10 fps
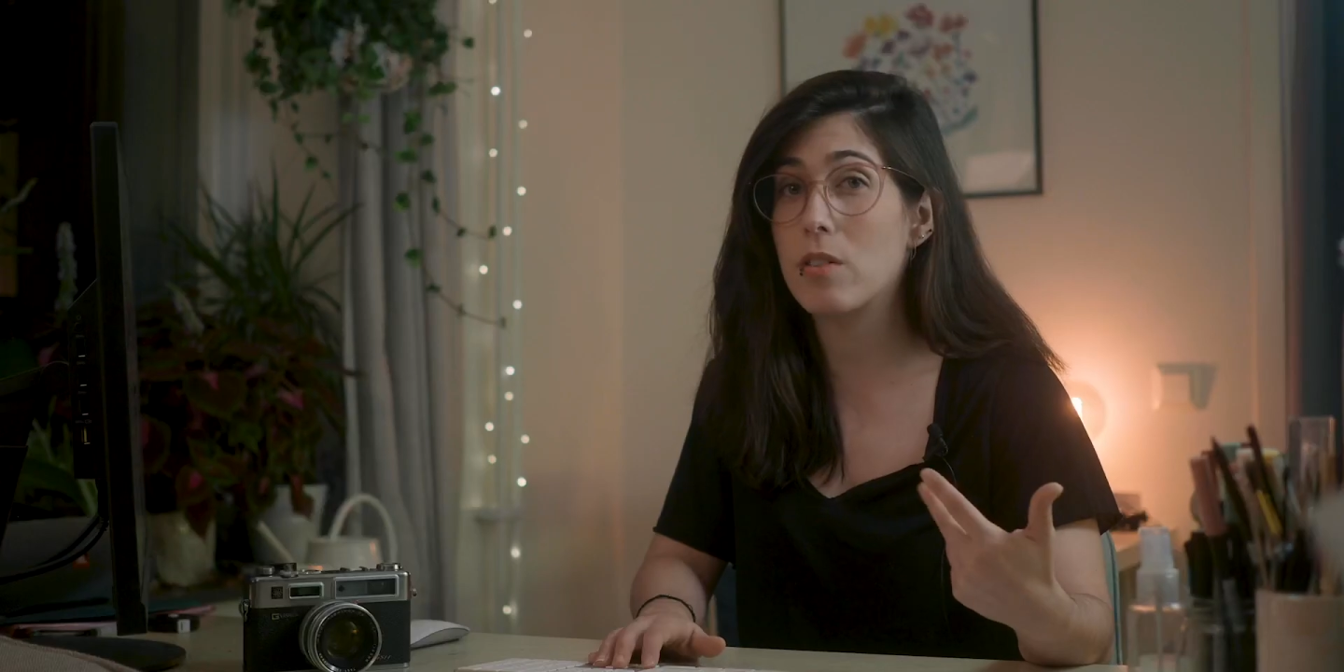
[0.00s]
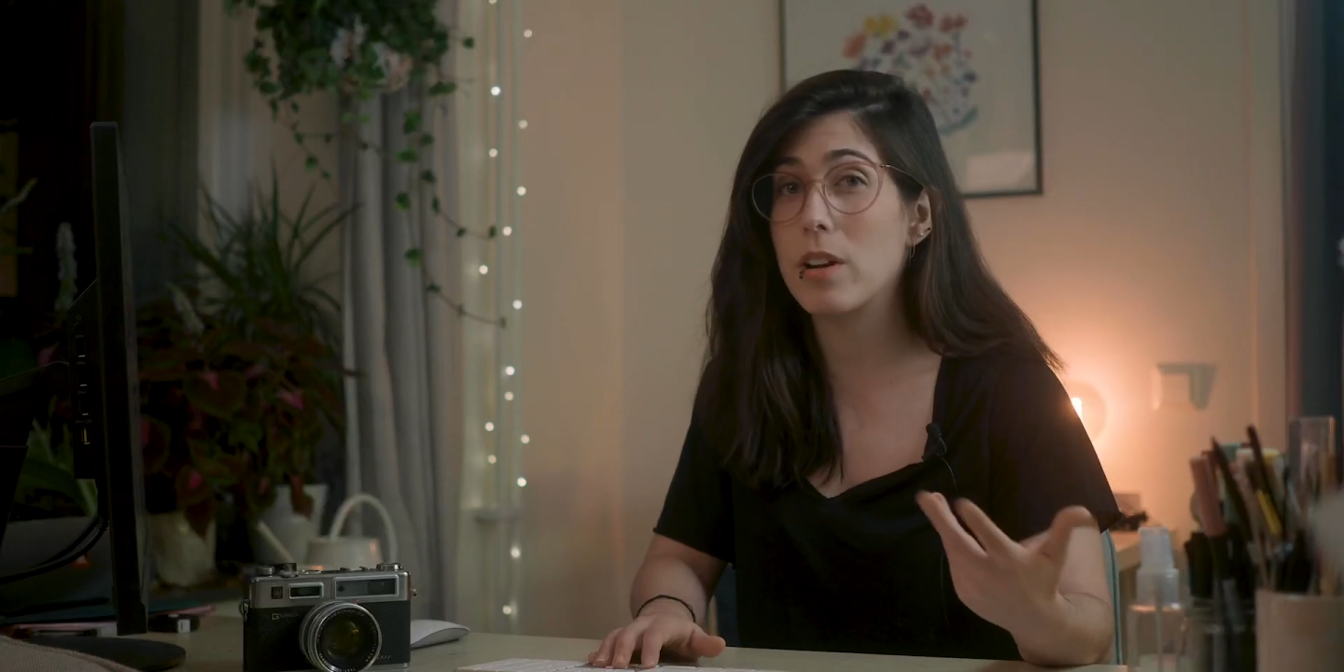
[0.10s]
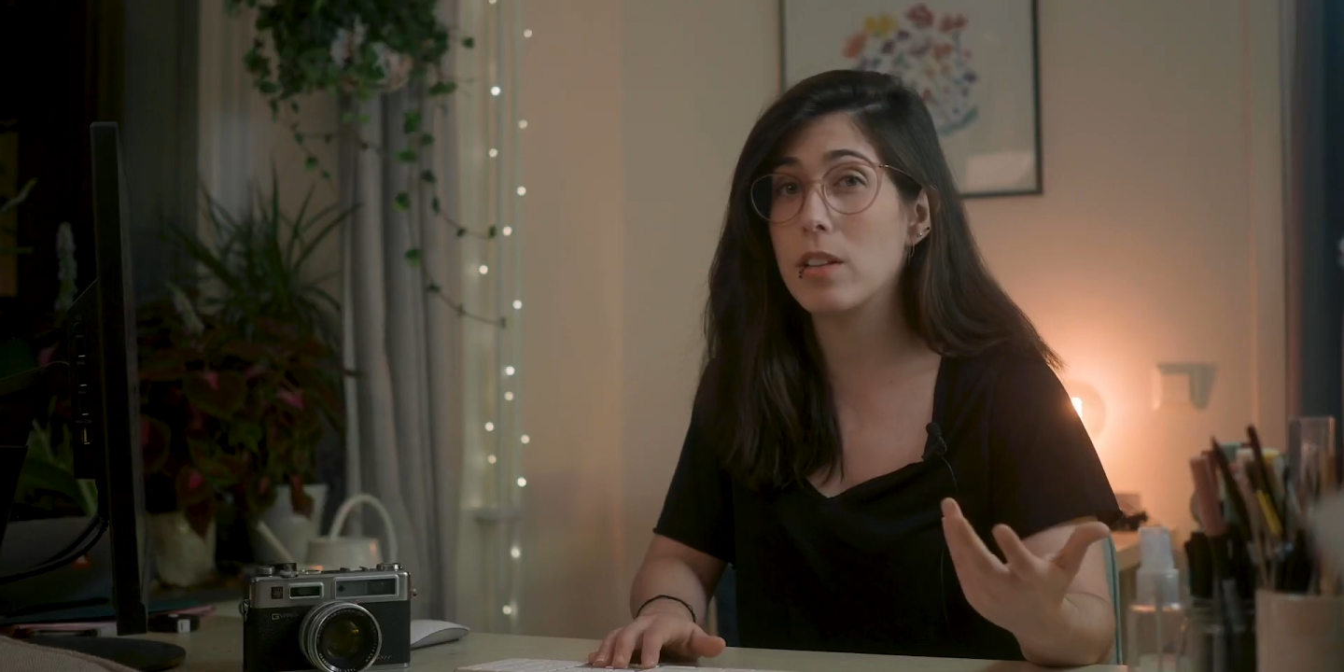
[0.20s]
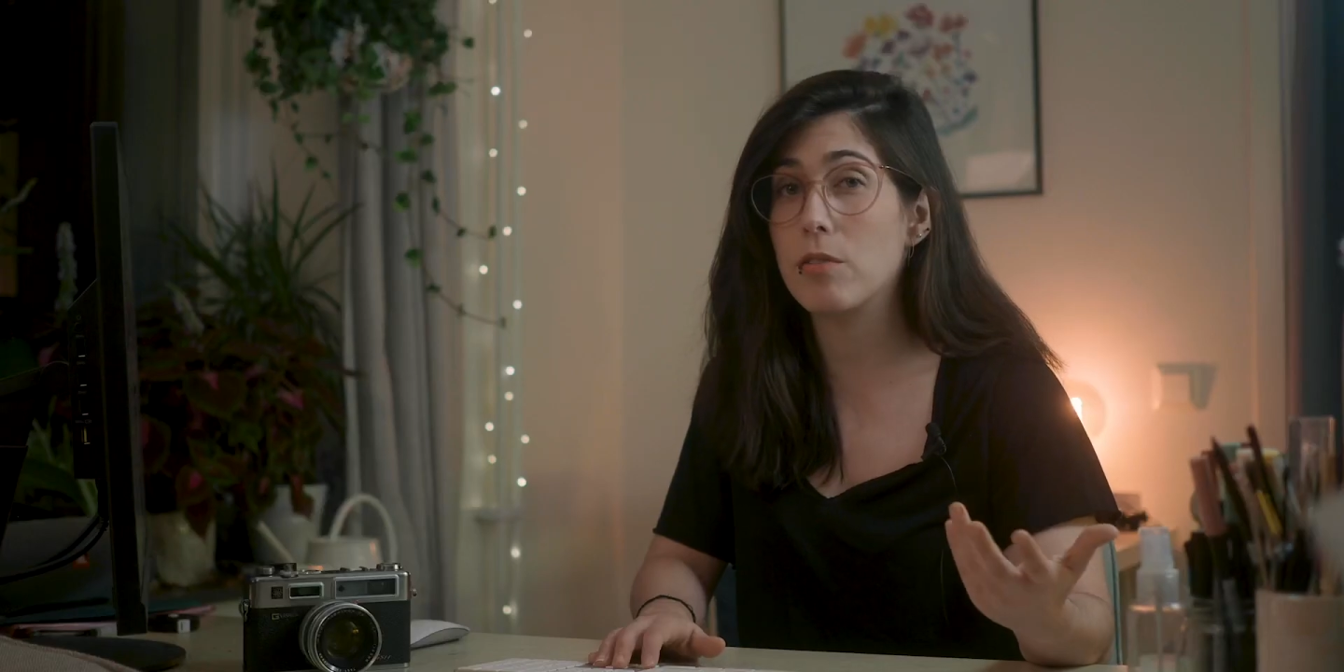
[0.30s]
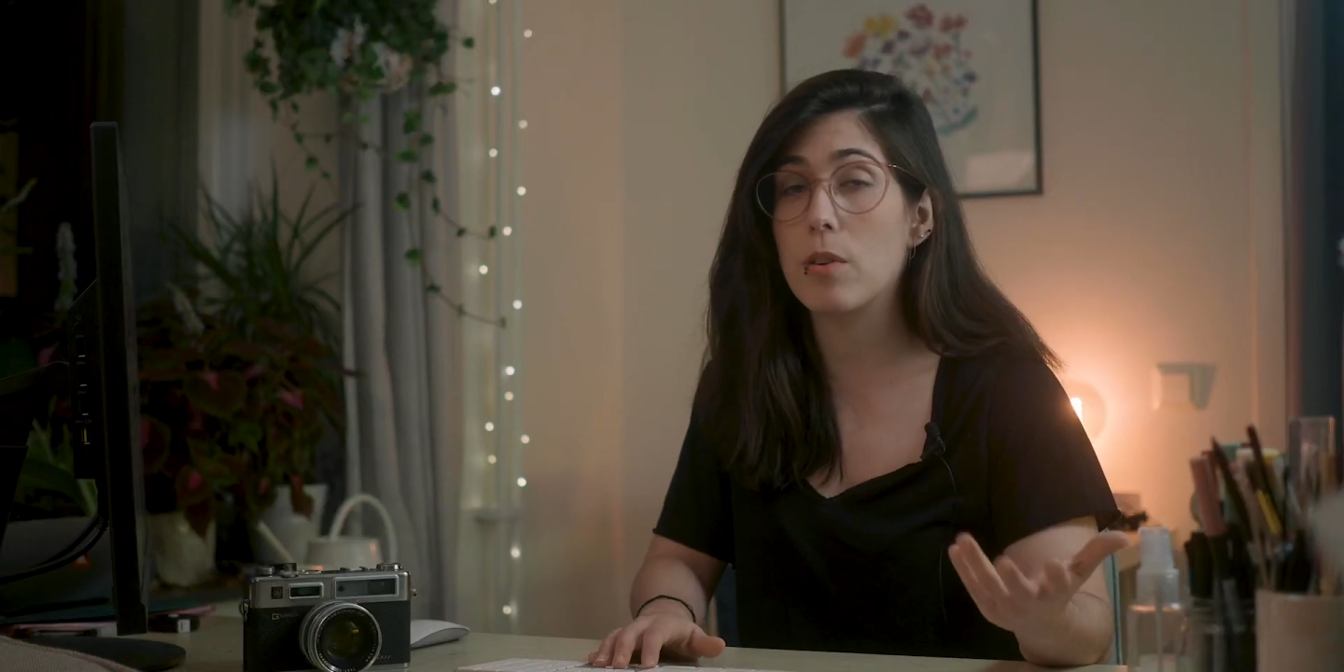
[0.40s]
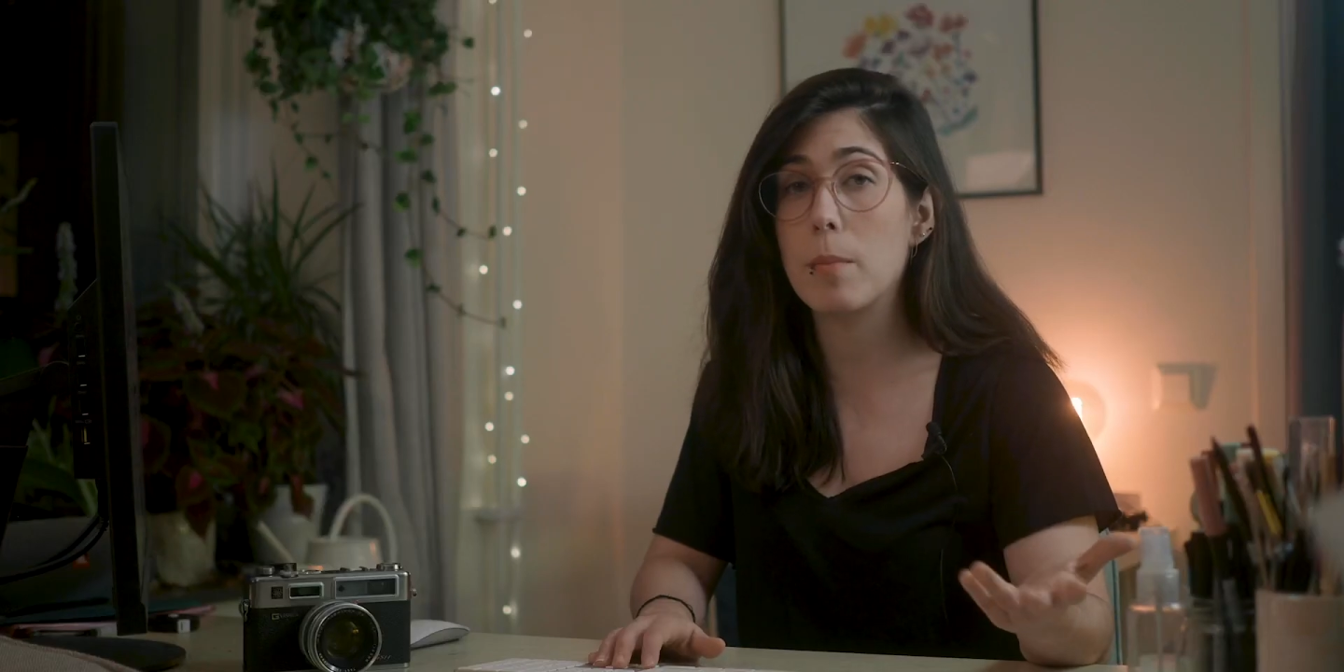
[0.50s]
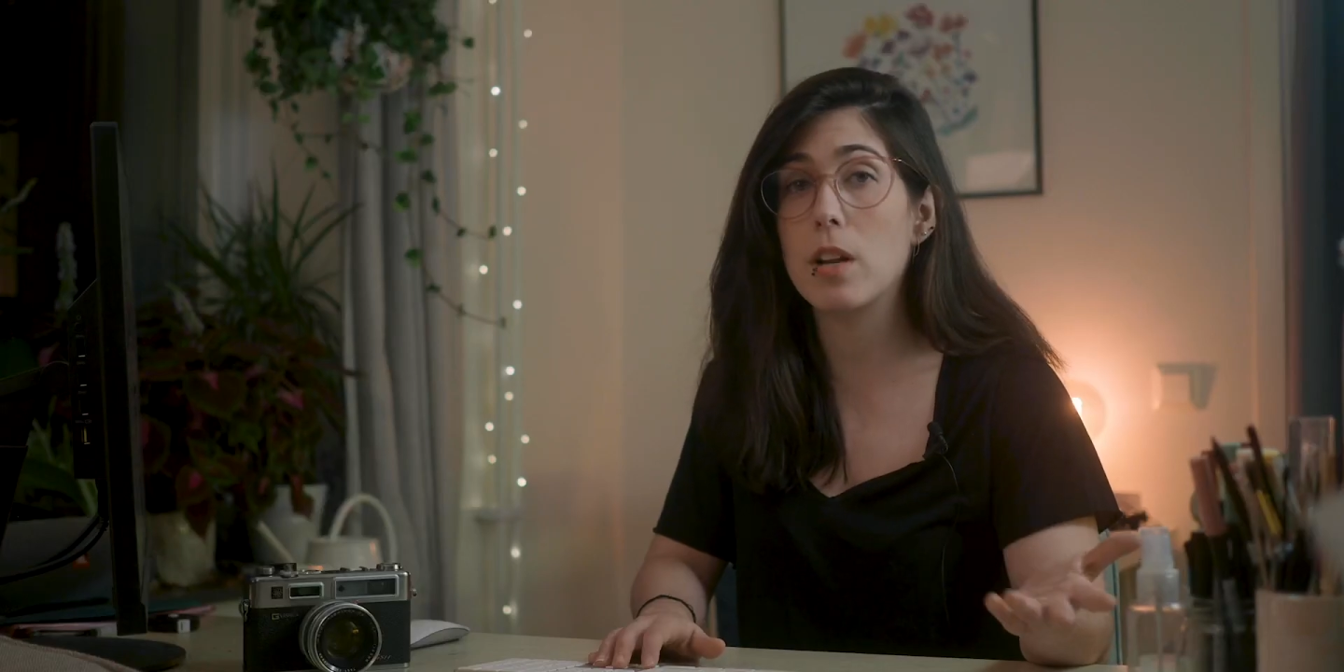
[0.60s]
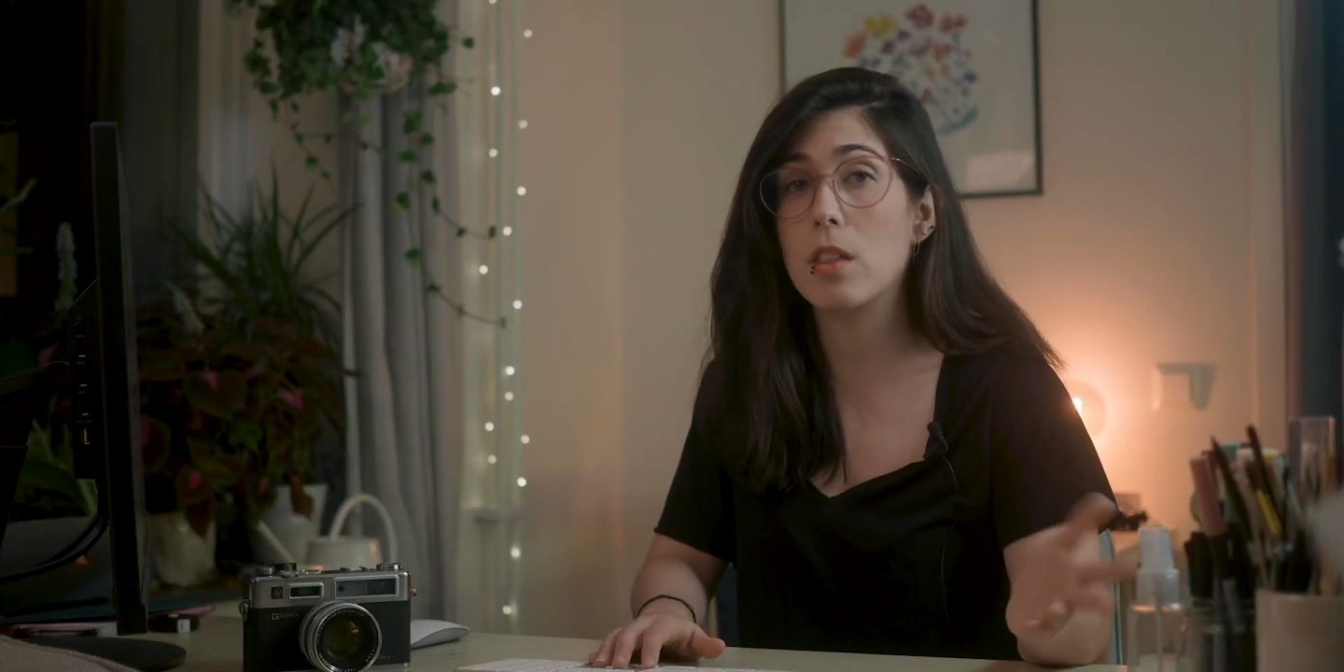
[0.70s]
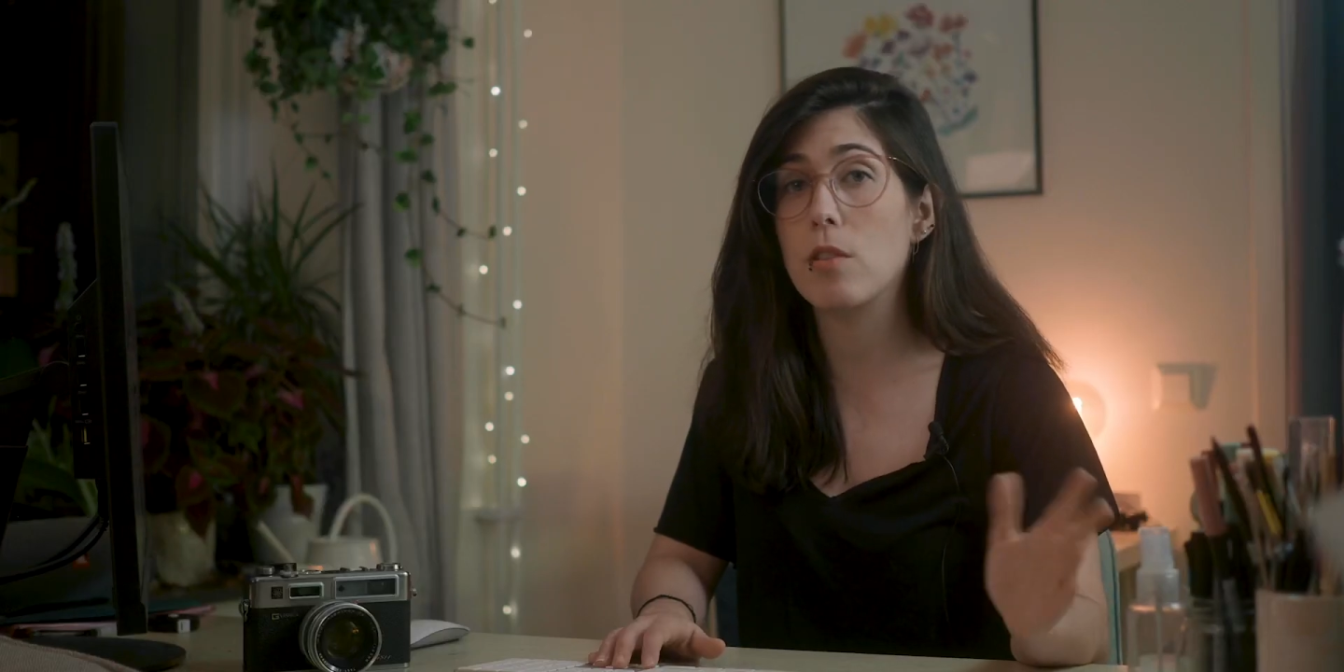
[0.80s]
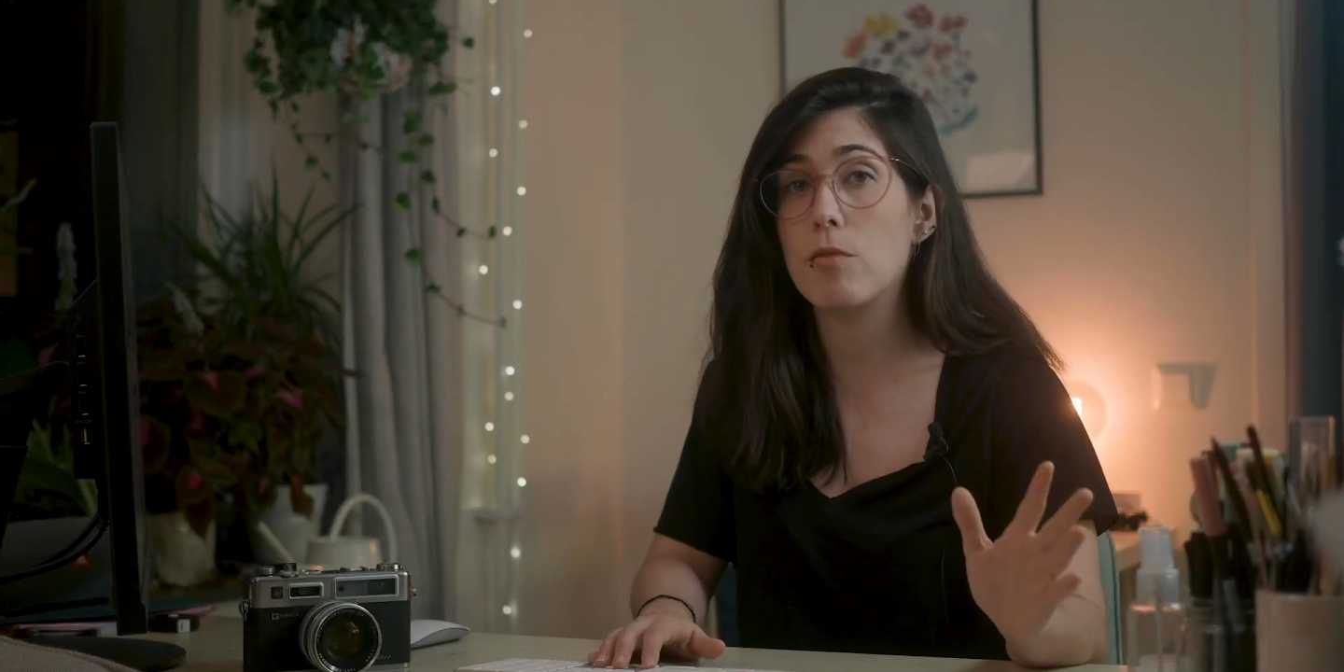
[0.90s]
rate it from
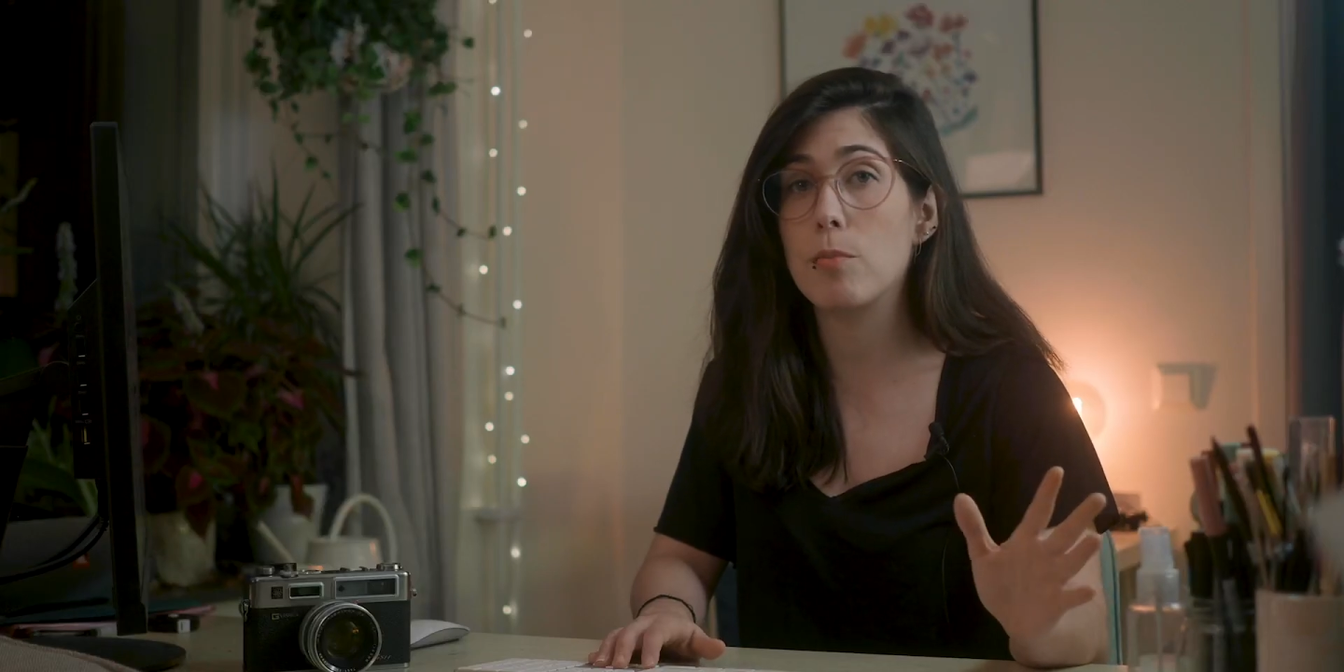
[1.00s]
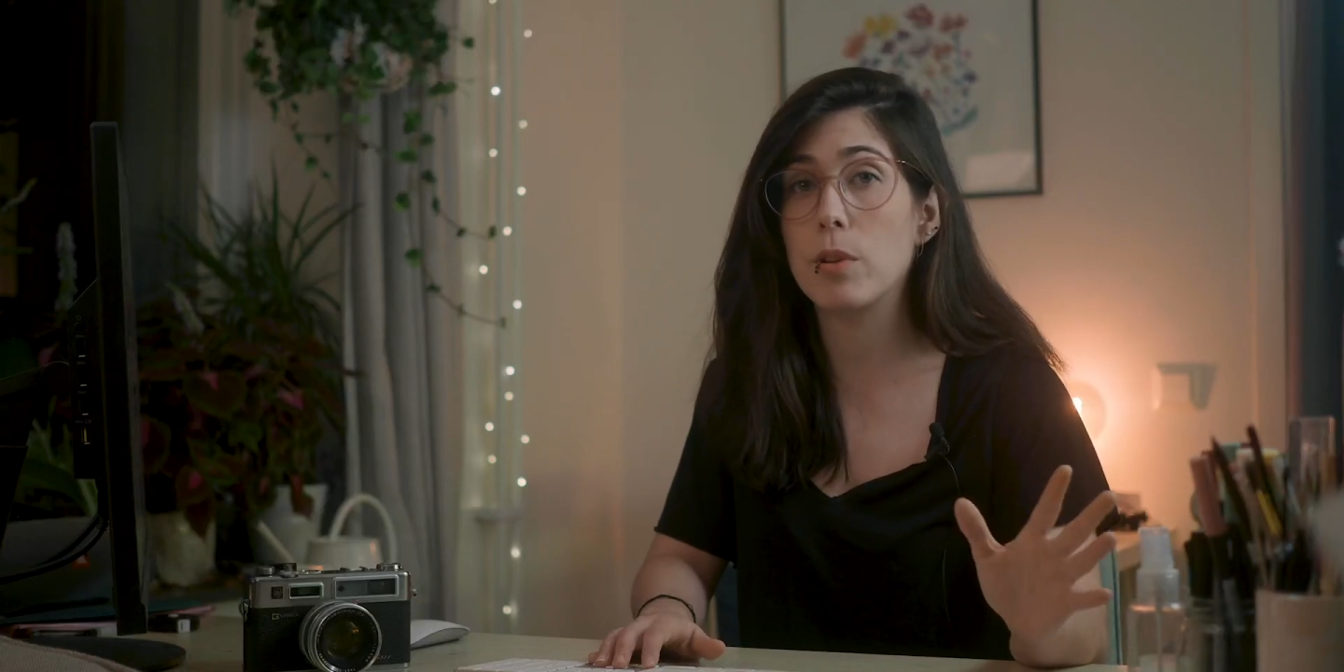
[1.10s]
anything